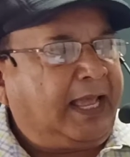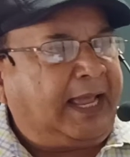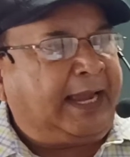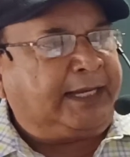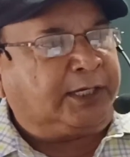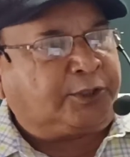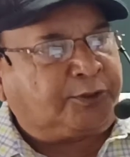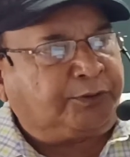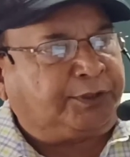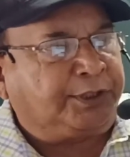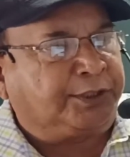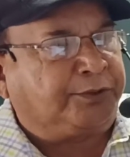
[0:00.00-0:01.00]
and
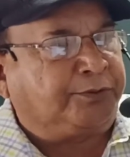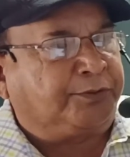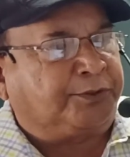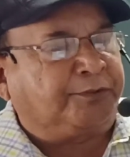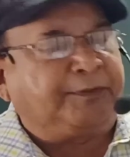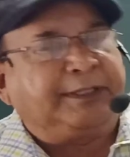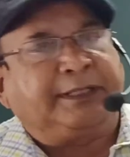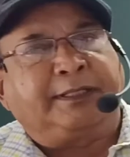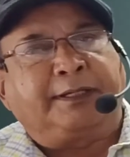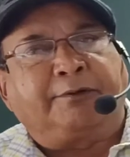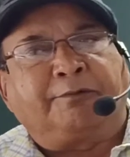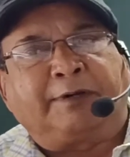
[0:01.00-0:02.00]
truth is used with
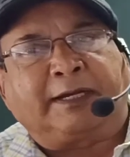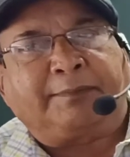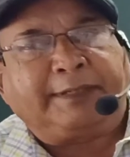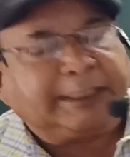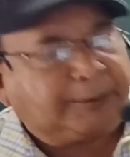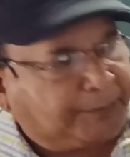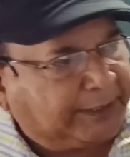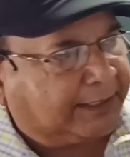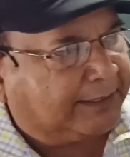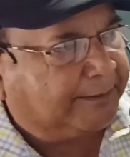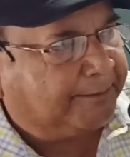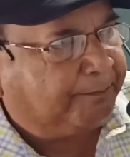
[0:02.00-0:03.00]
verb speak.